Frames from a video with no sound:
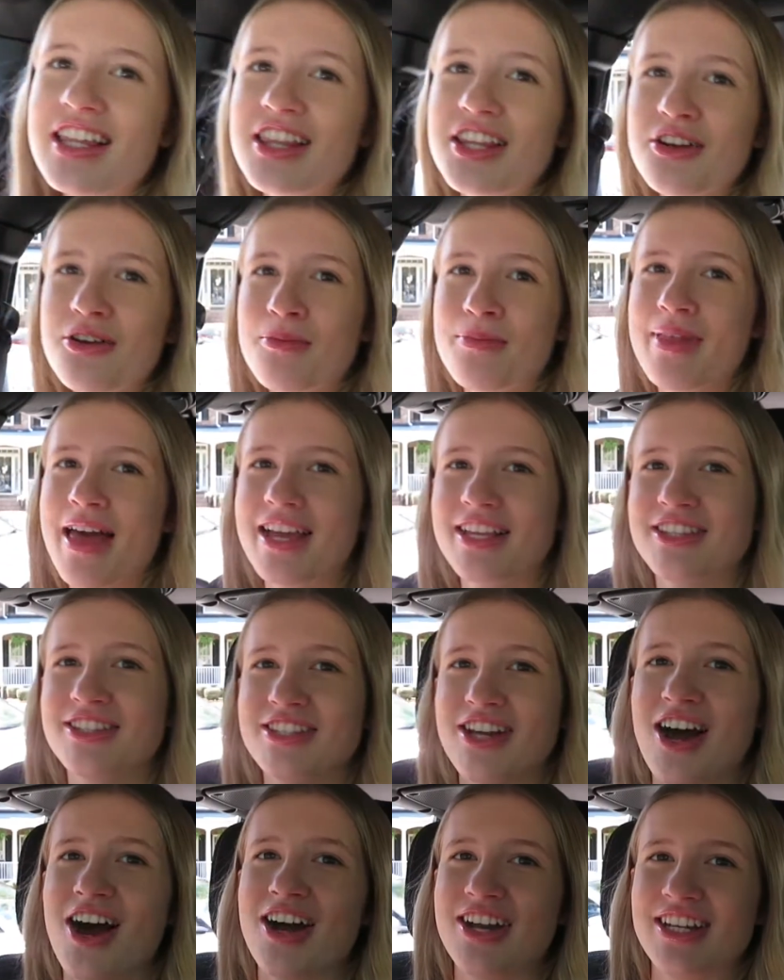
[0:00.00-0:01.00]
a little black
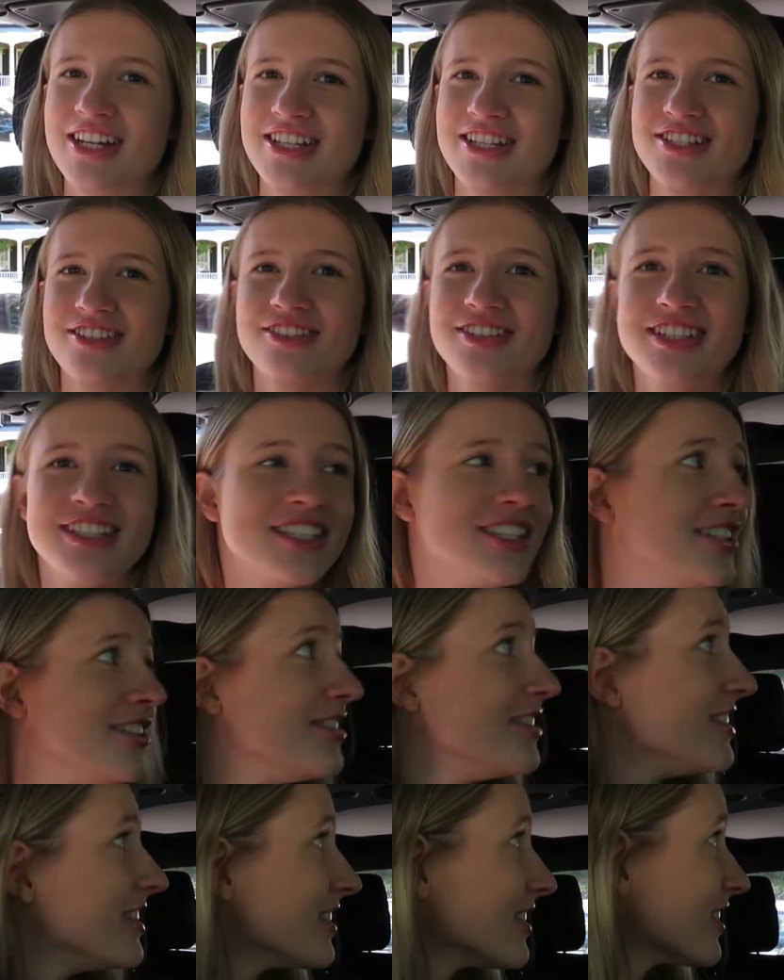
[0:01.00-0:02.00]
dog. He's so
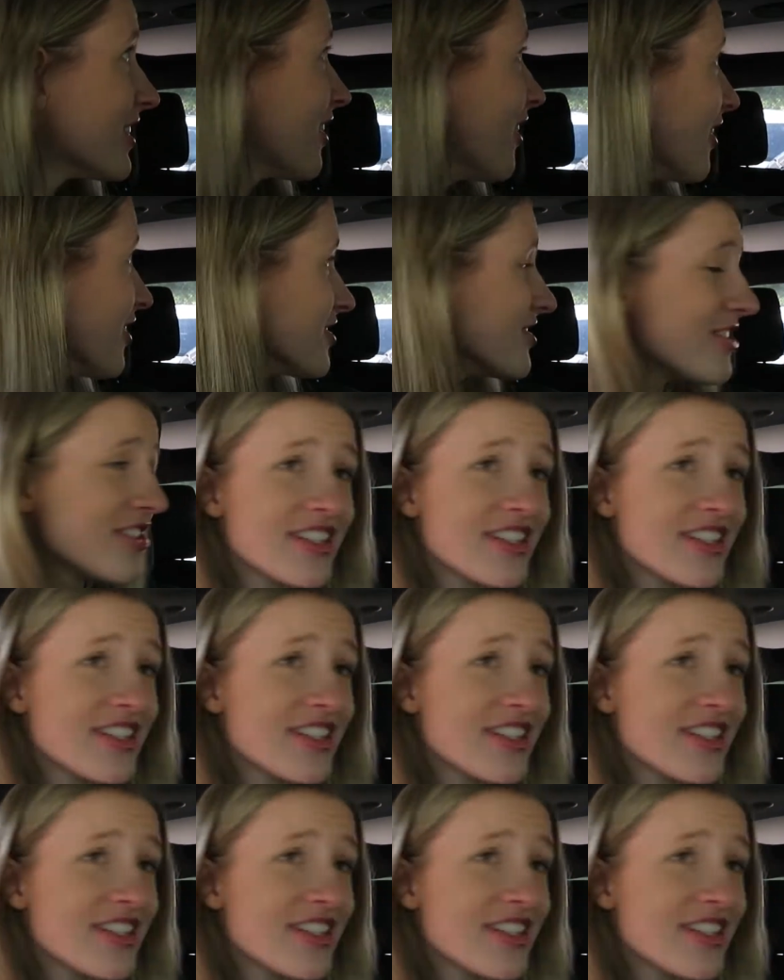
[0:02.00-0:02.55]
cute. Cars are